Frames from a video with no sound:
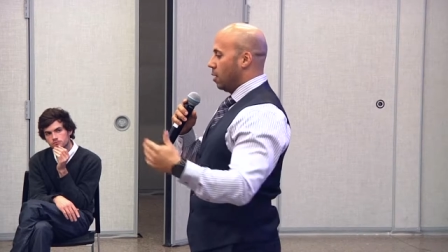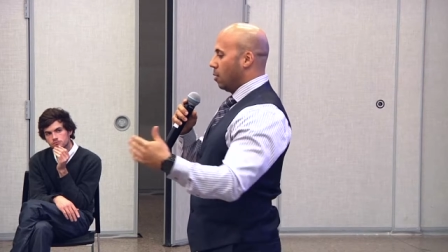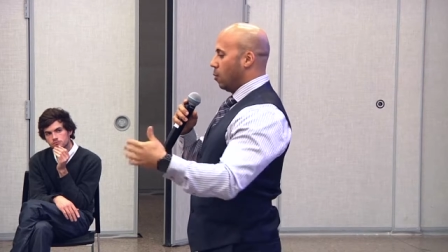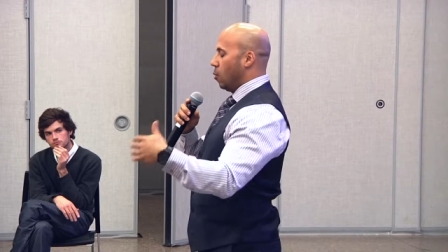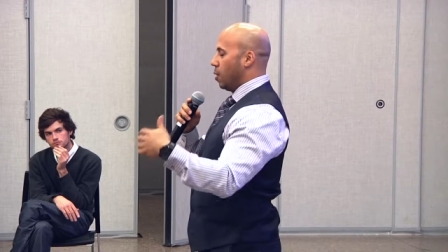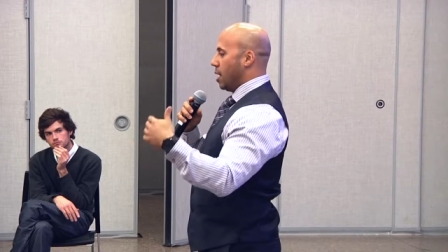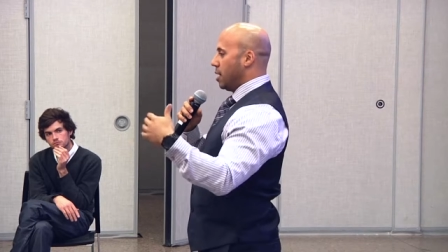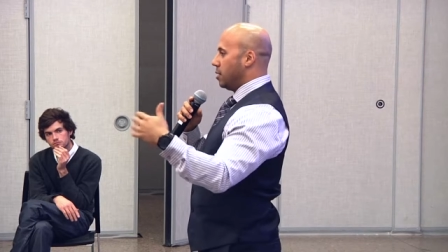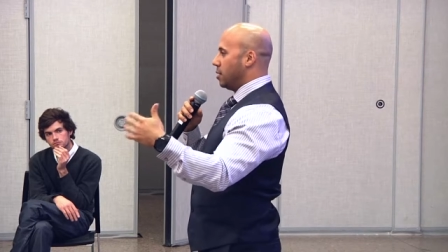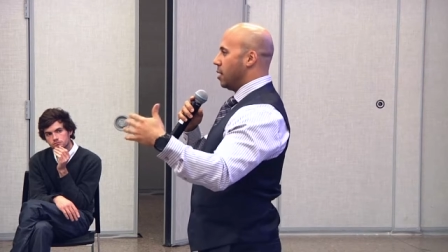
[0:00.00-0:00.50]

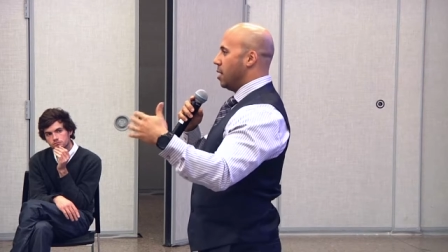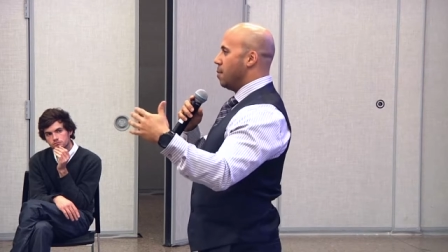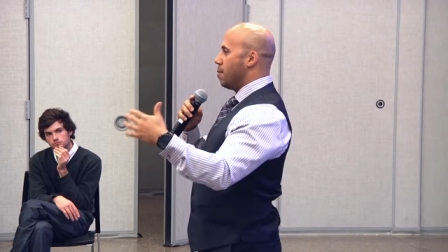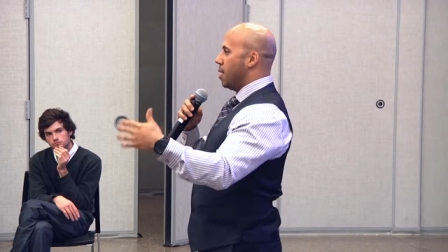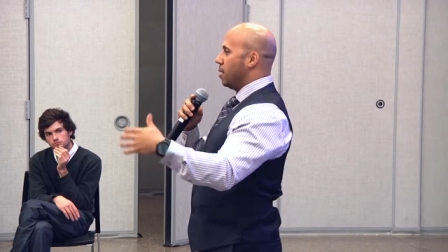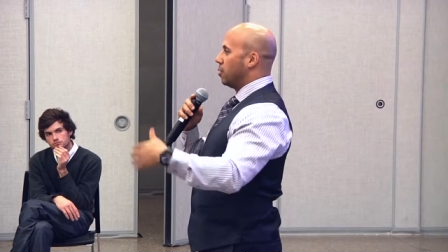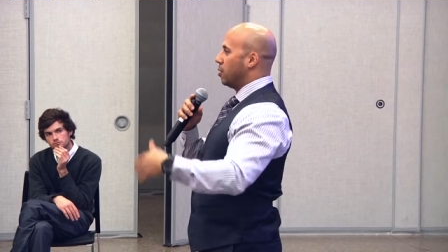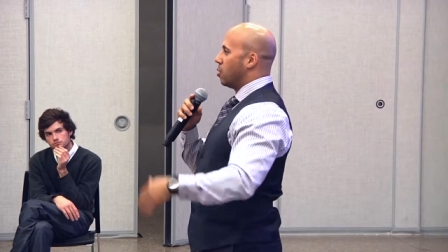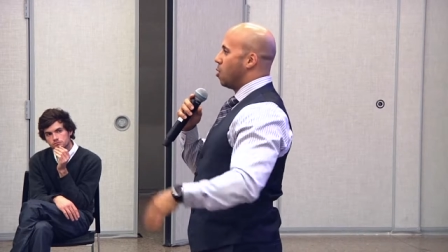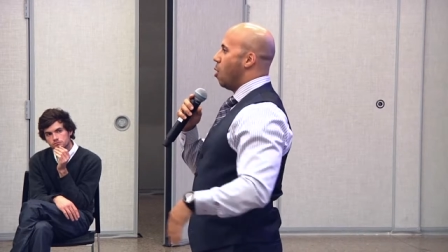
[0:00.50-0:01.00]
when I say
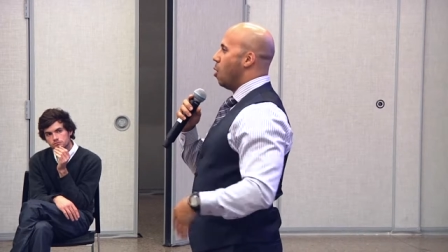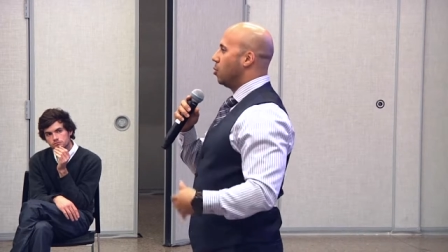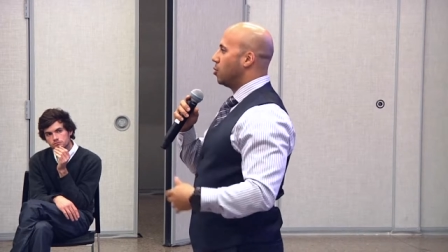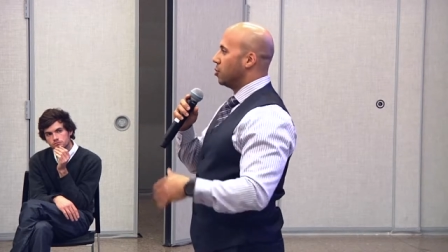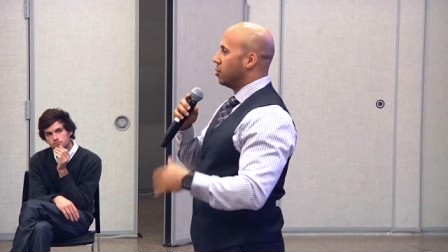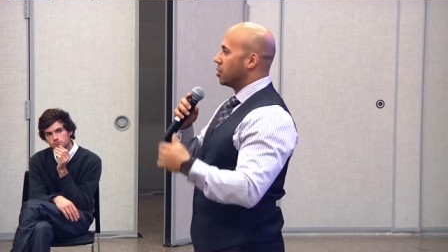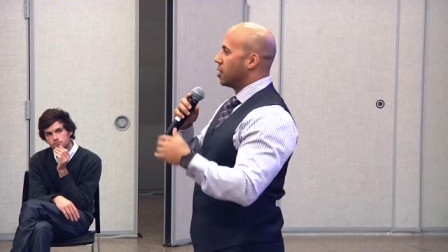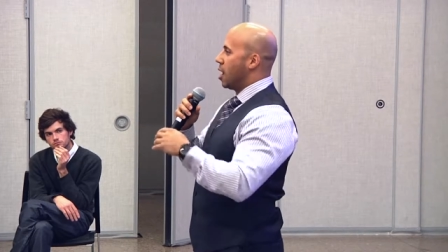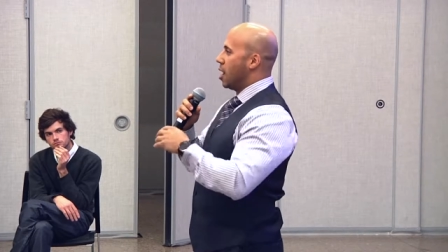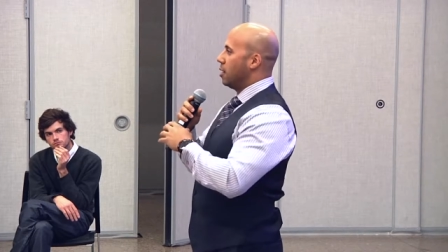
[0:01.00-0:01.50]
about the
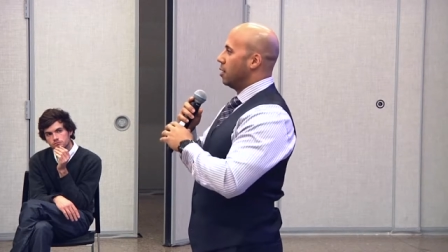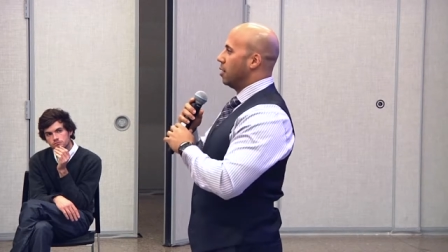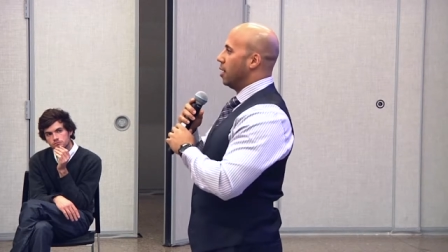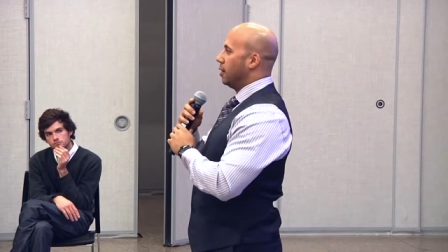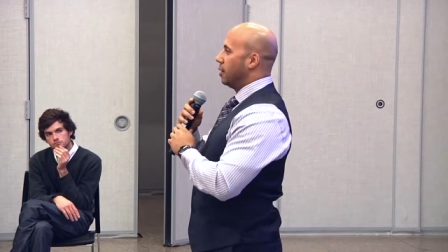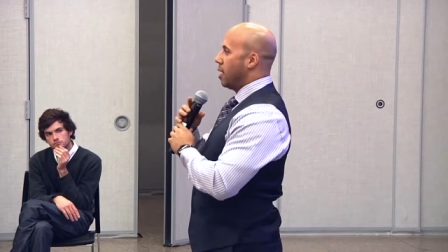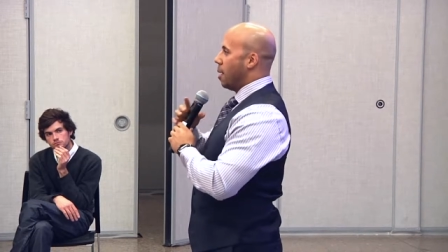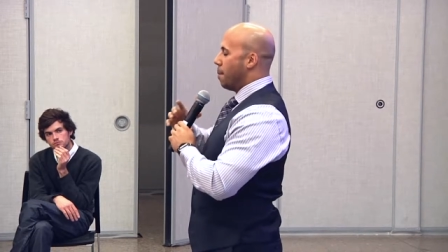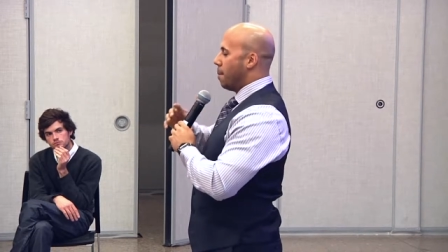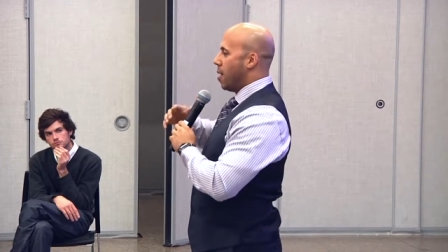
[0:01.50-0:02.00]
culture, it's kind of
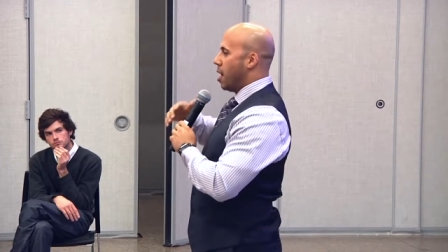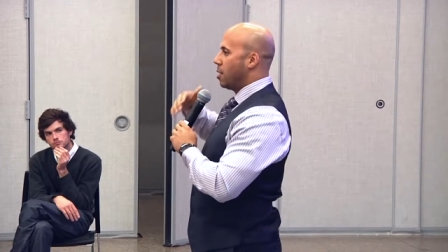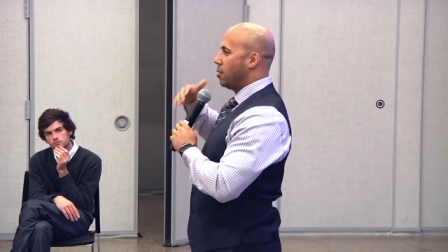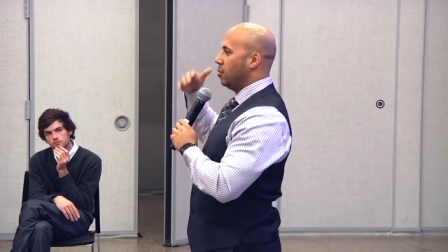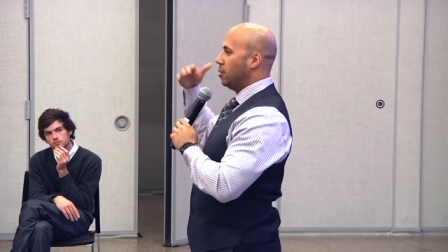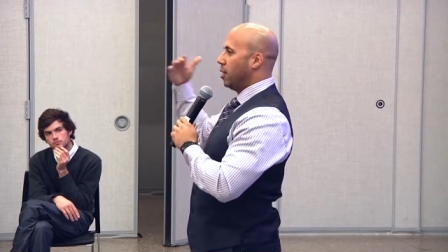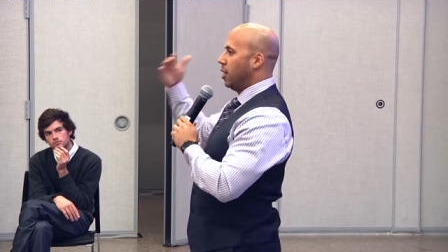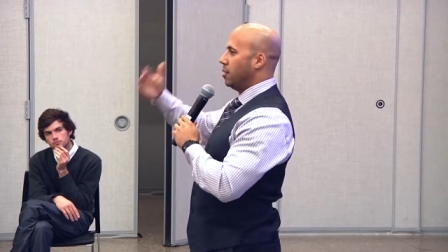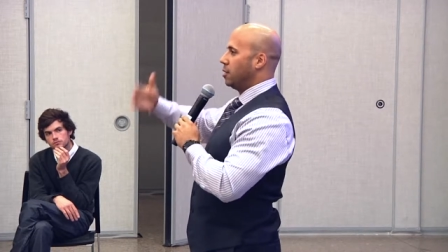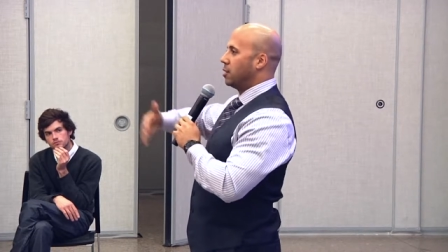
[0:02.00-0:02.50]
like that
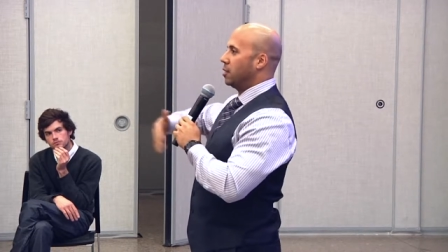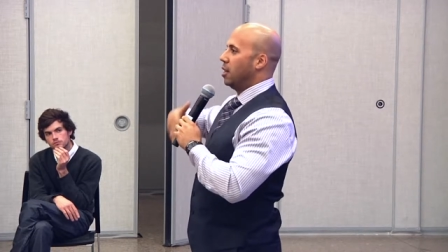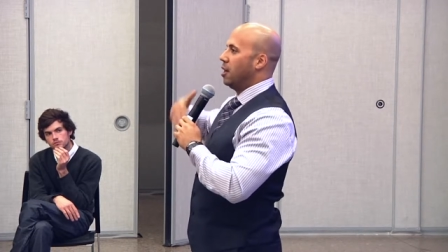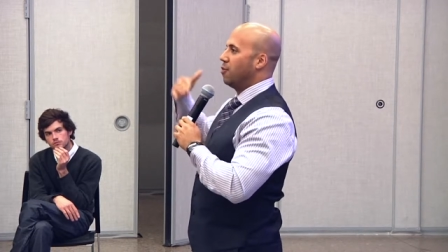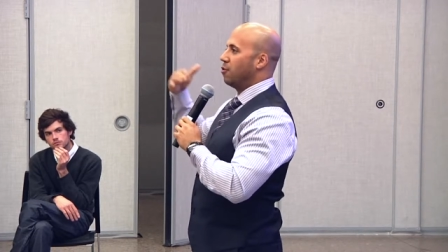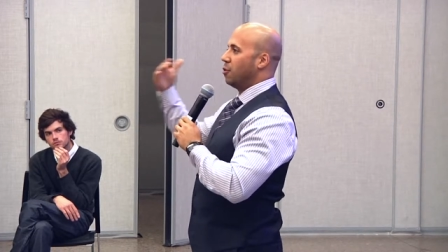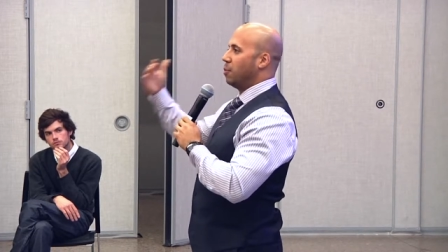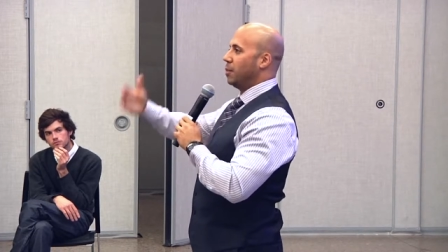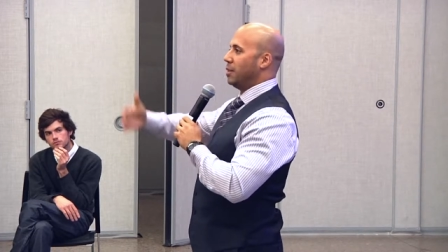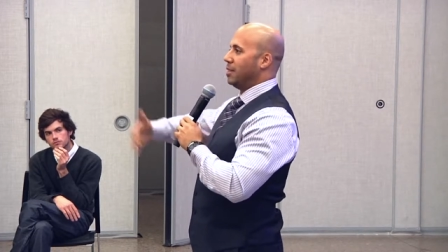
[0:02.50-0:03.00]
modern day slavery